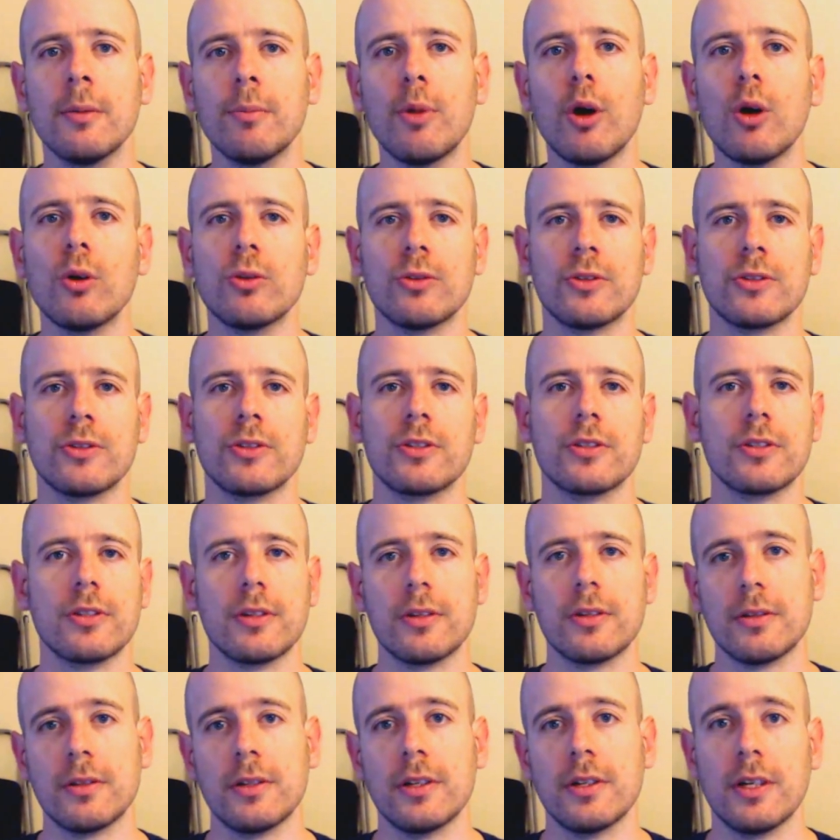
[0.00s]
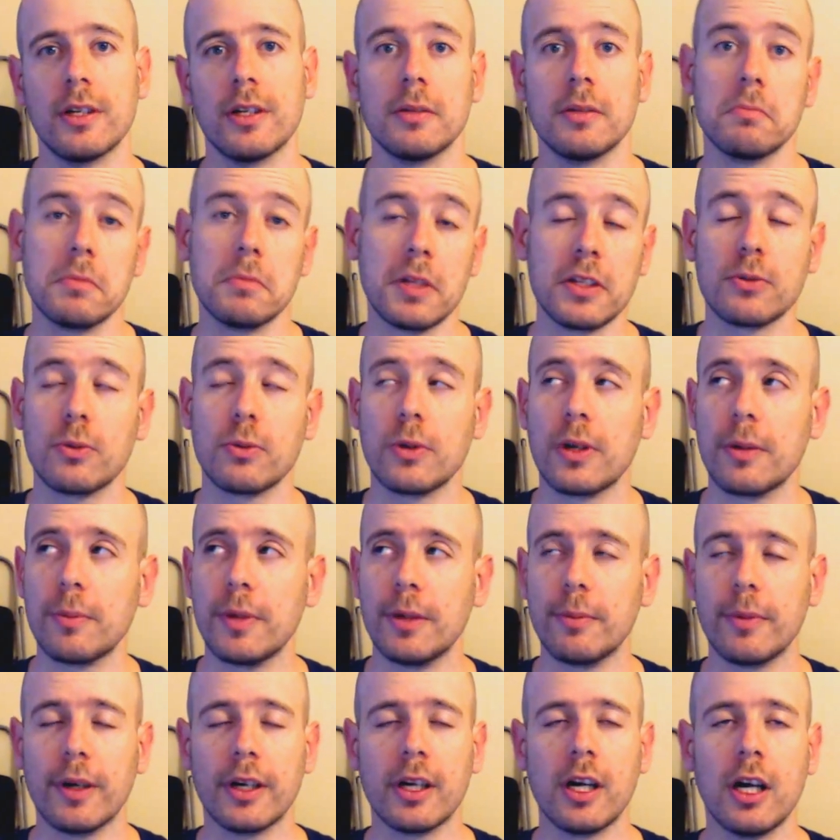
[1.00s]
posts. That's what I
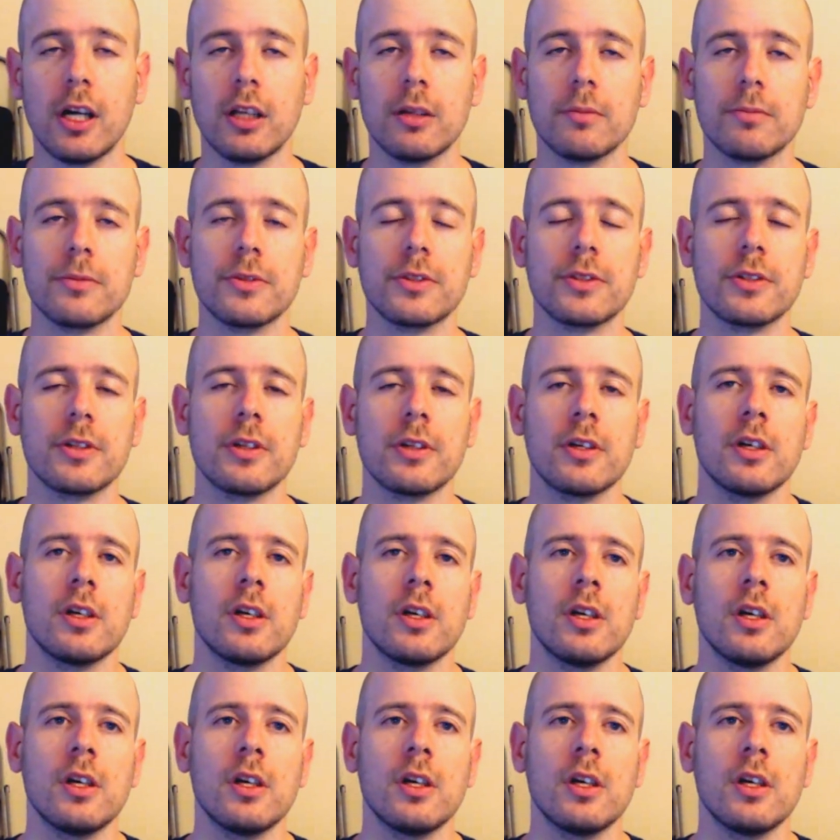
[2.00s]
mean by columns.